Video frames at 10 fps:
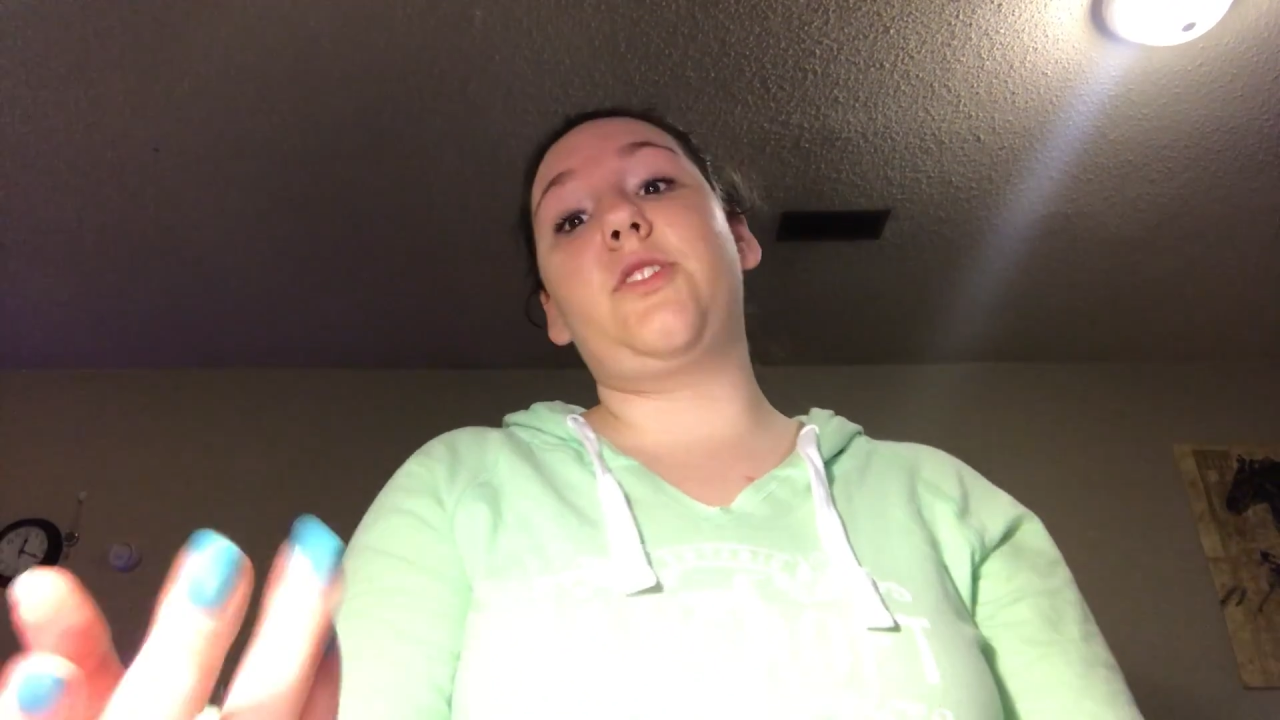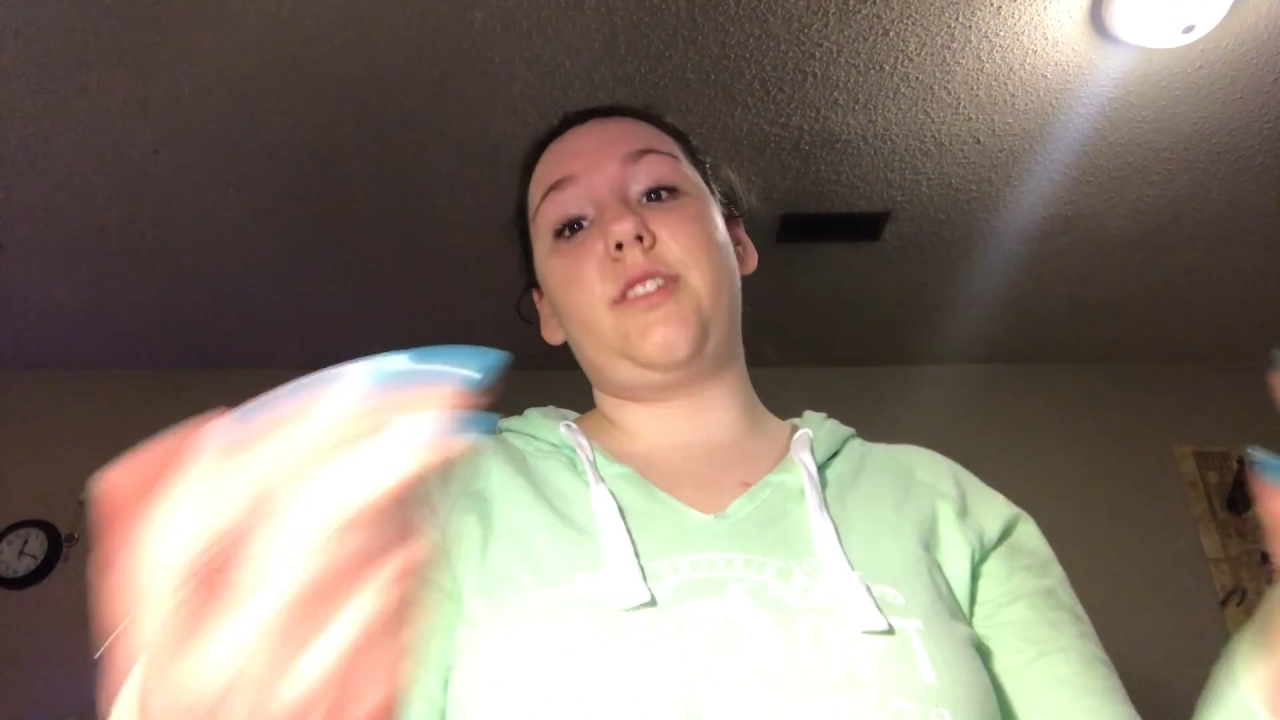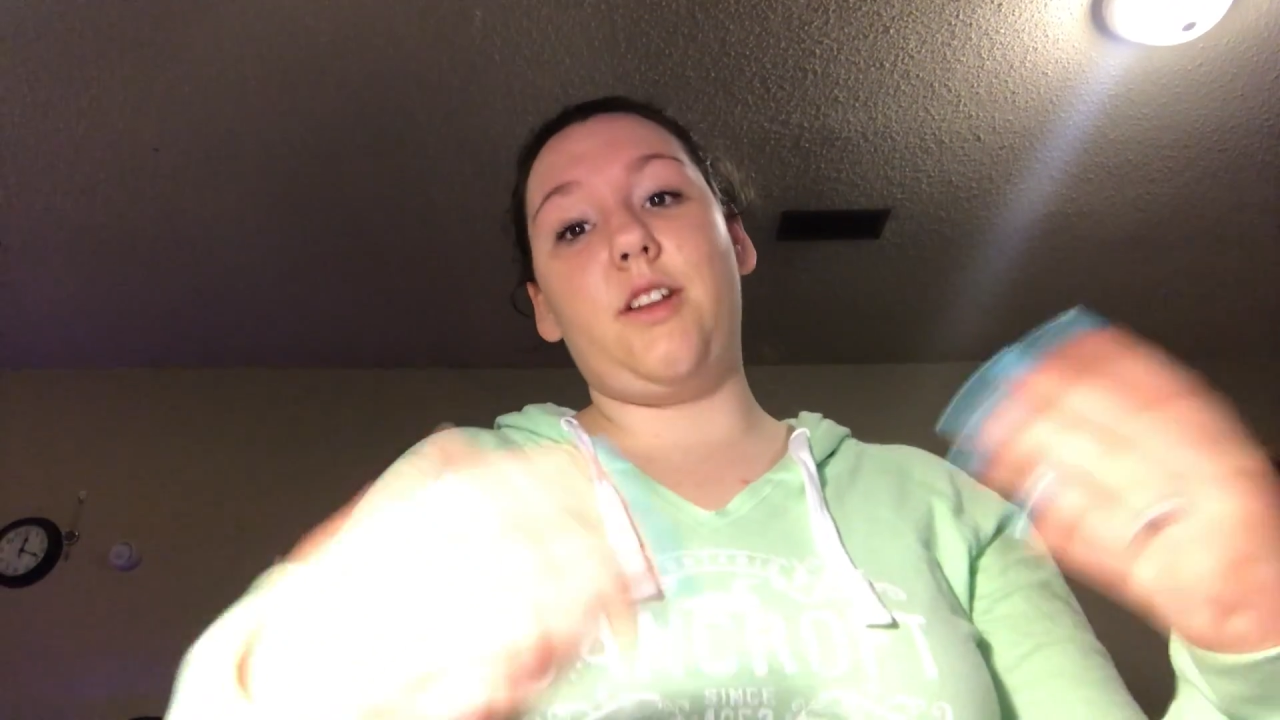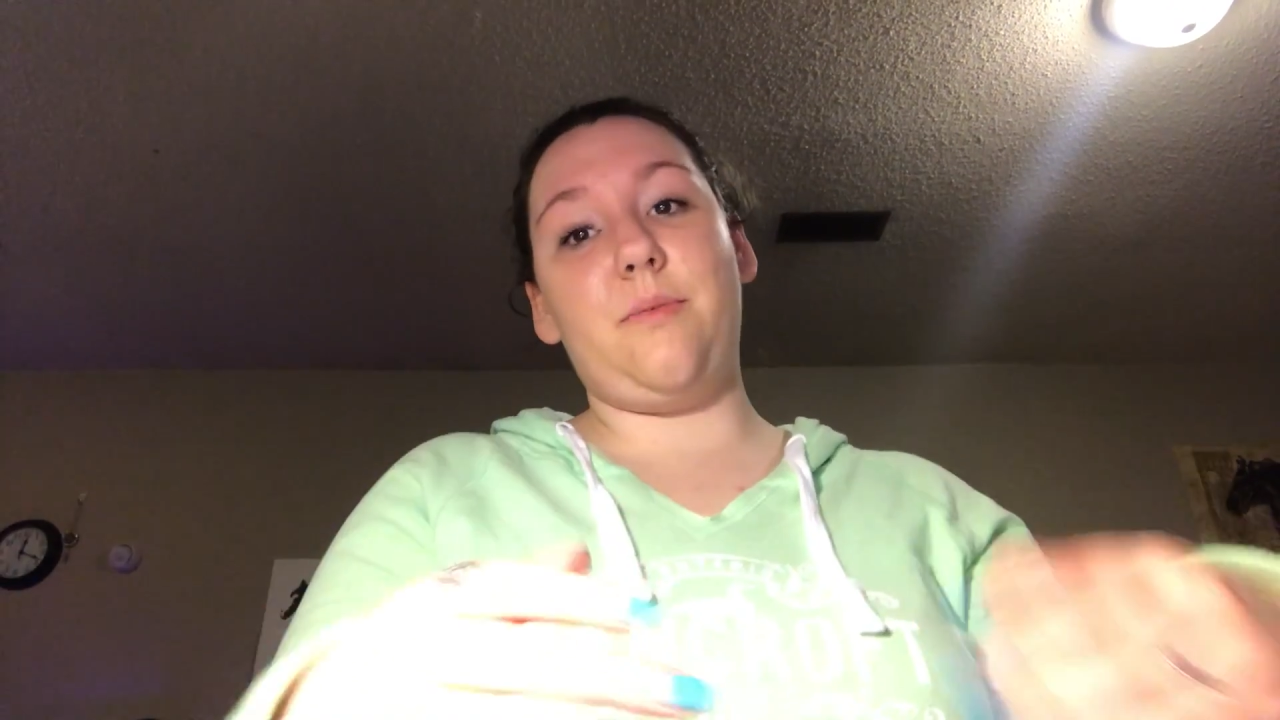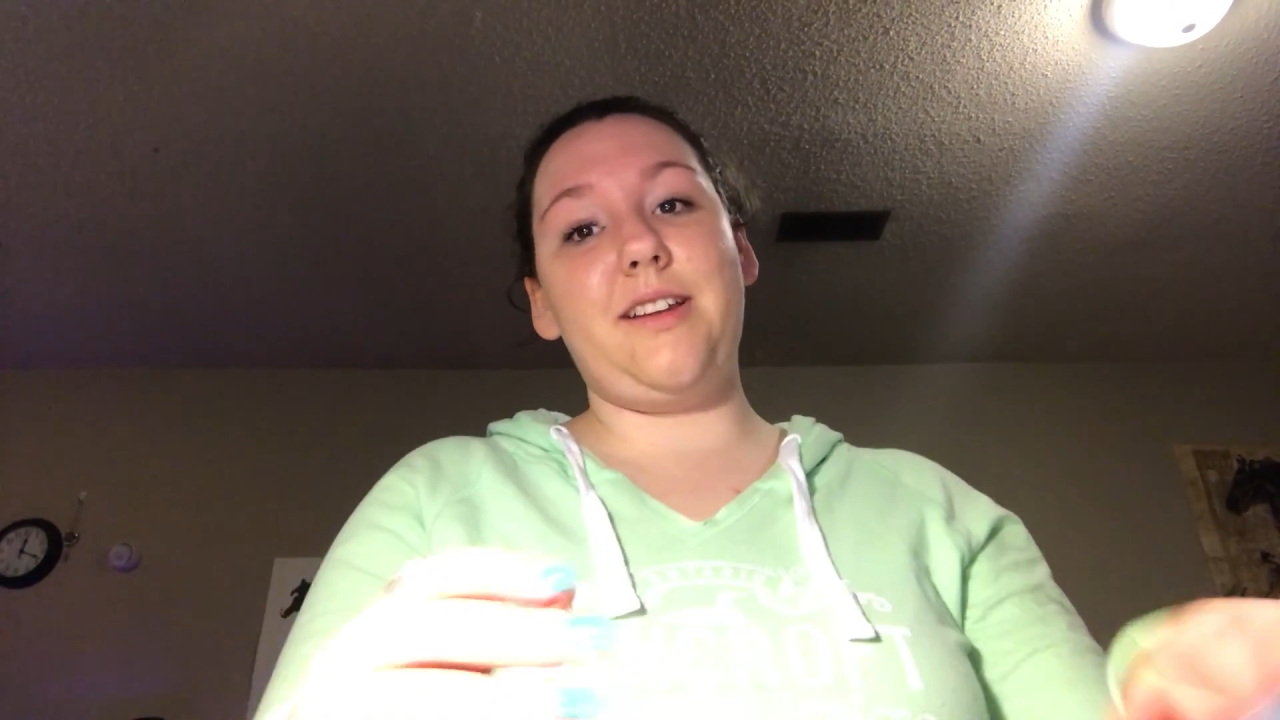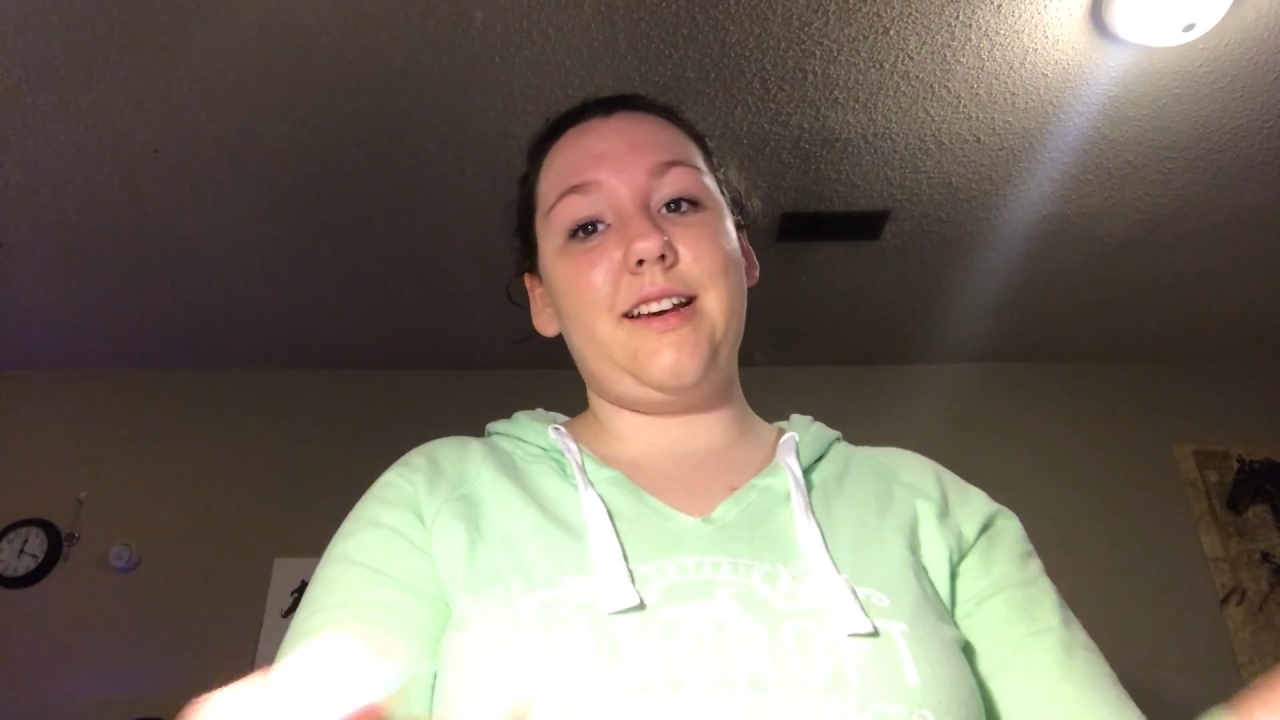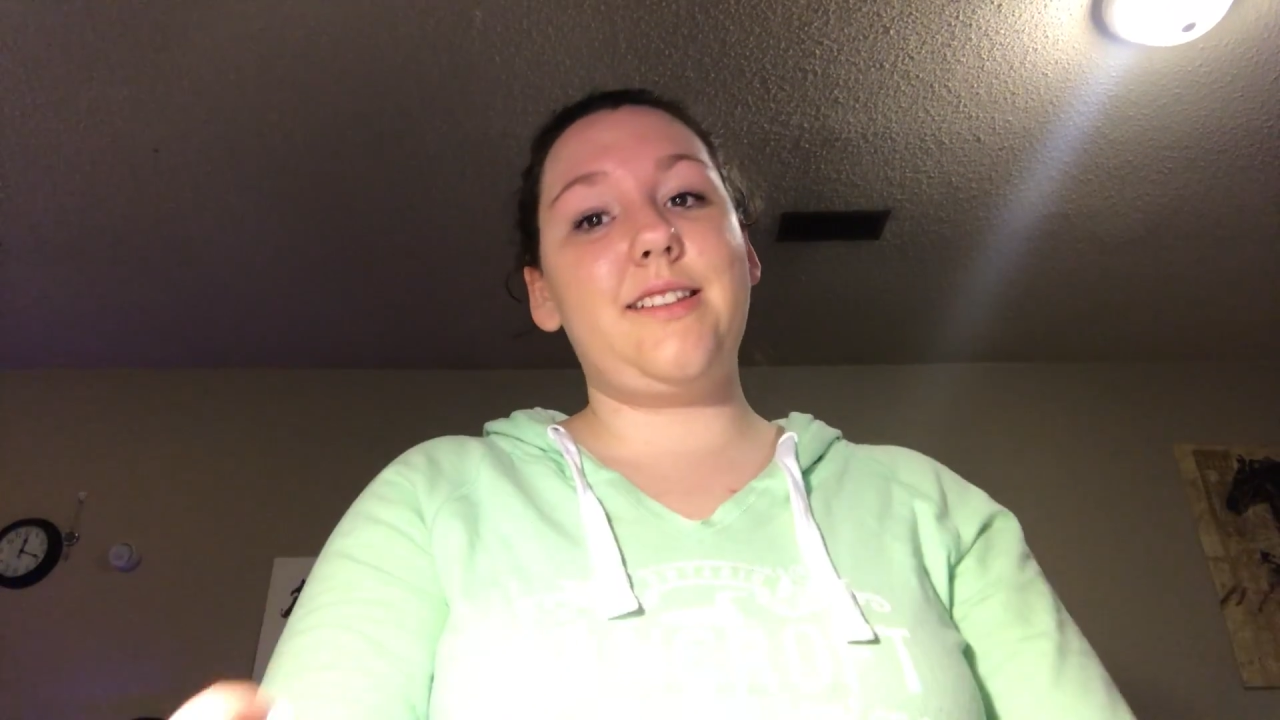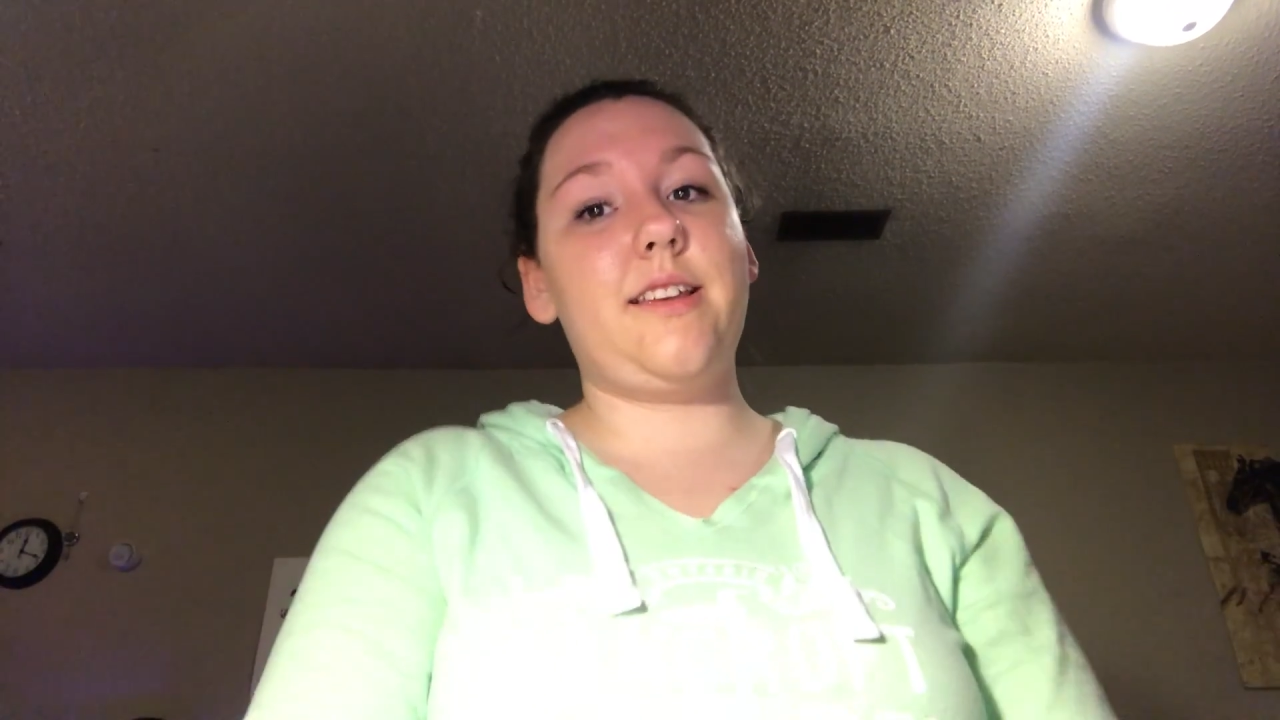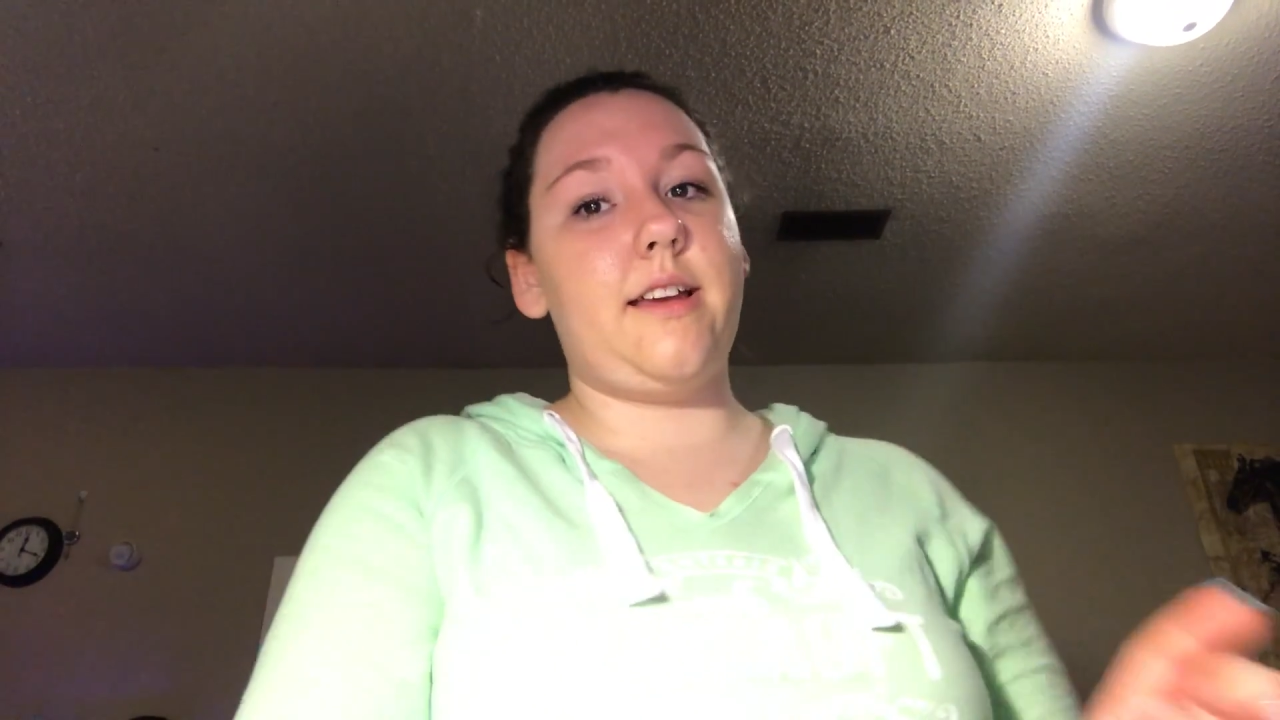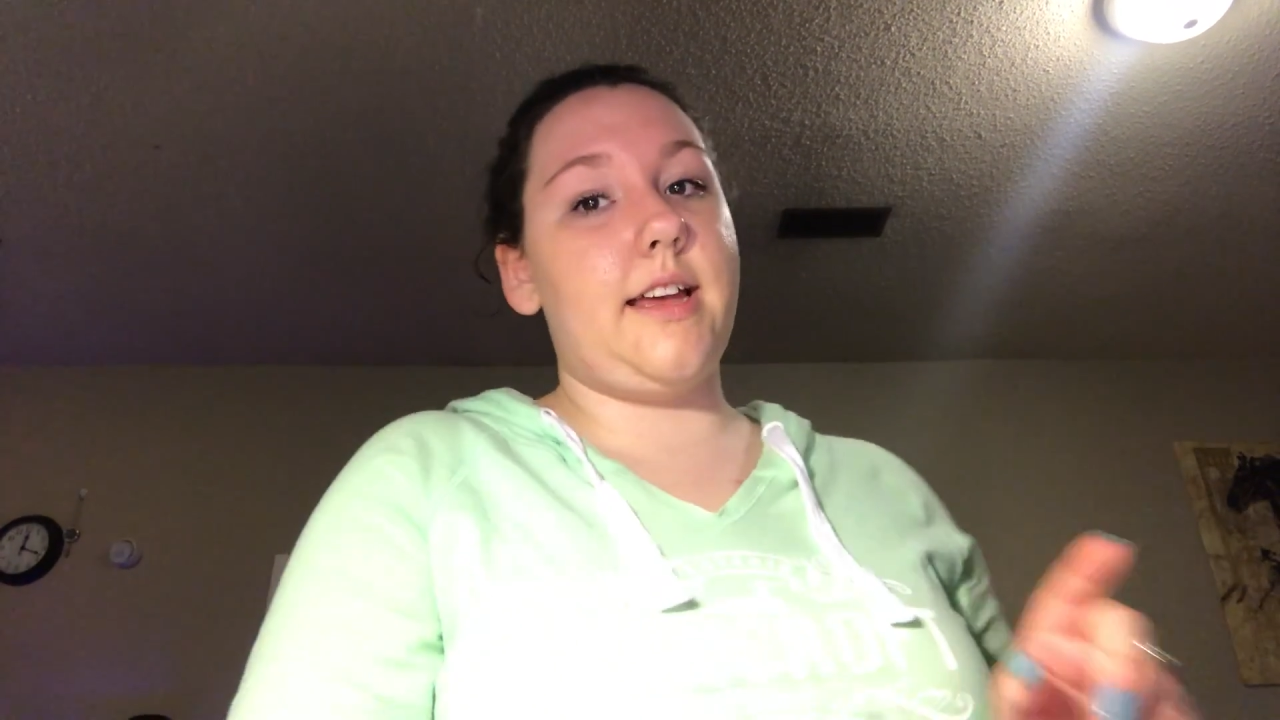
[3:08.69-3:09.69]
which is sitting on my
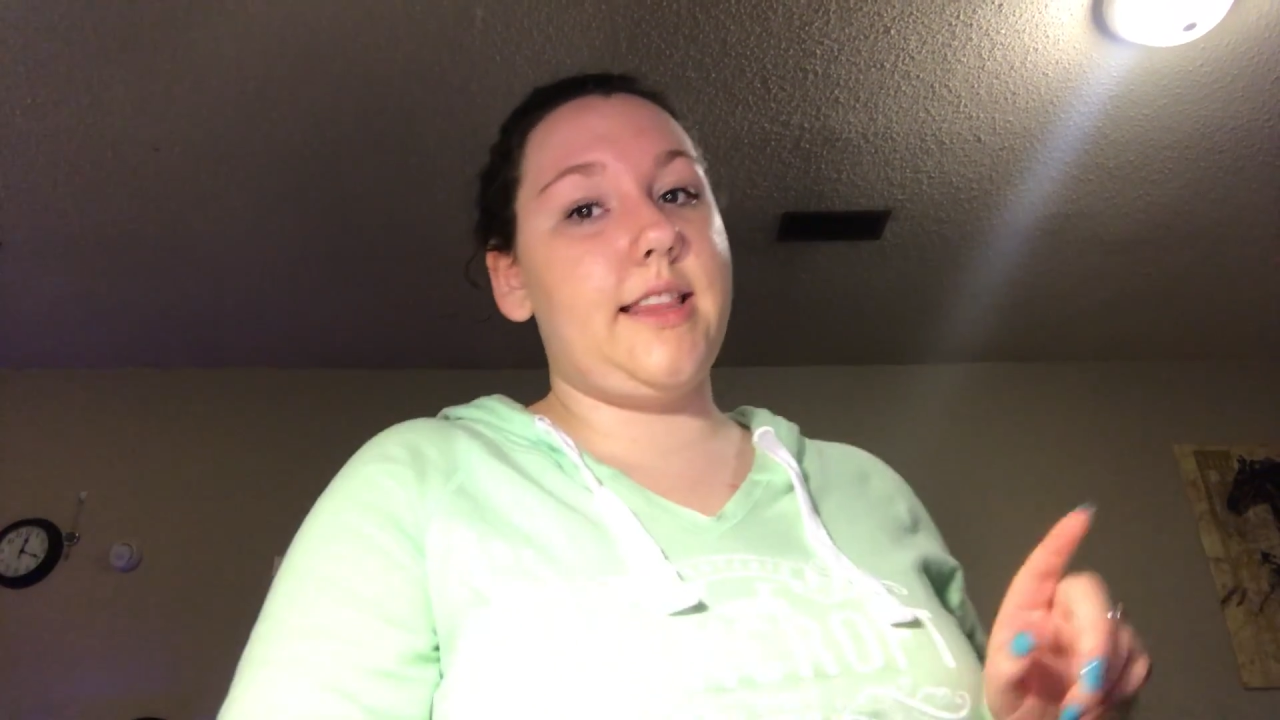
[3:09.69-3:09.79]
desk.